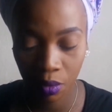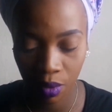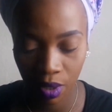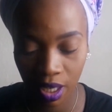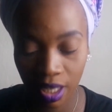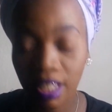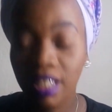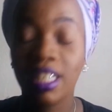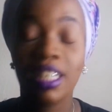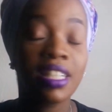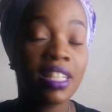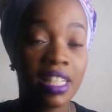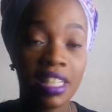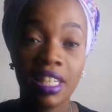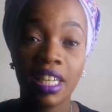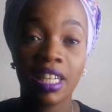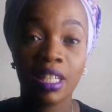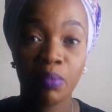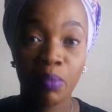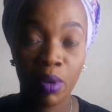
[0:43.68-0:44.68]
I just
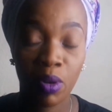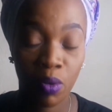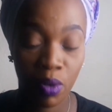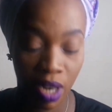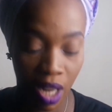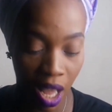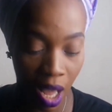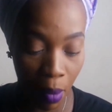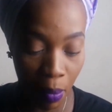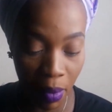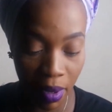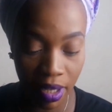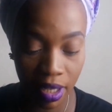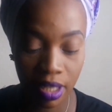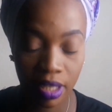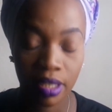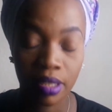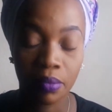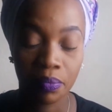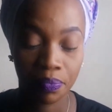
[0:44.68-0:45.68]
didn't expect what
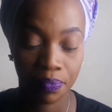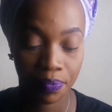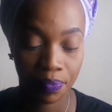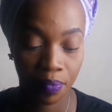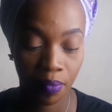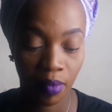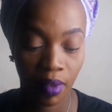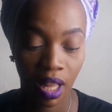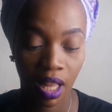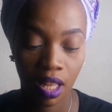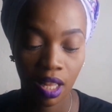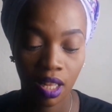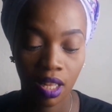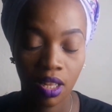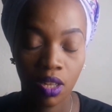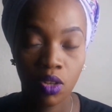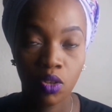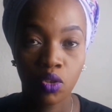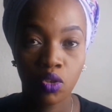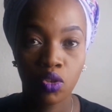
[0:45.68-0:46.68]
happened.
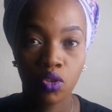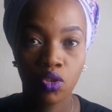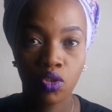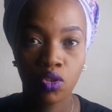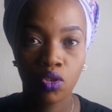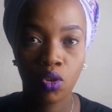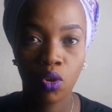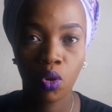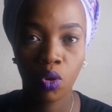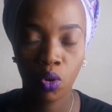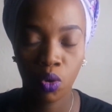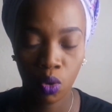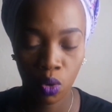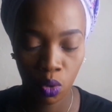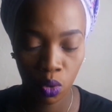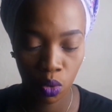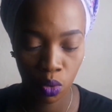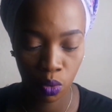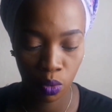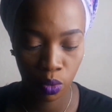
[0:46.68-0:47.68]

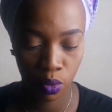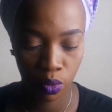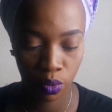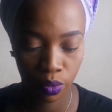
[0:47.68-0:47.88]
So